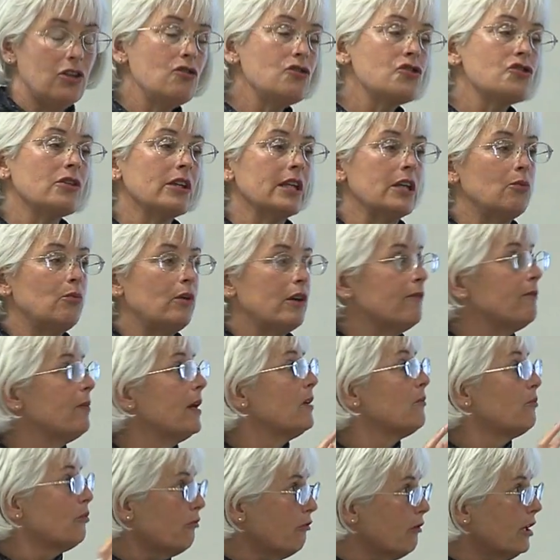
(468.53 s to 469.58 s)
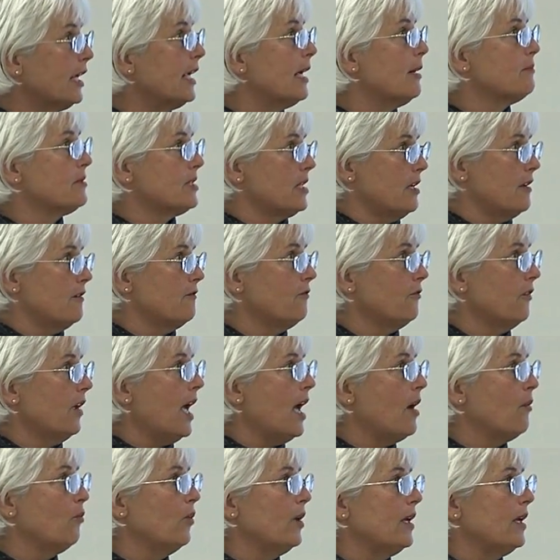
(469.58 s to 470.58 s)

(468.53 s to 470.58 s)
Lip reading: usually we've been preemptive. And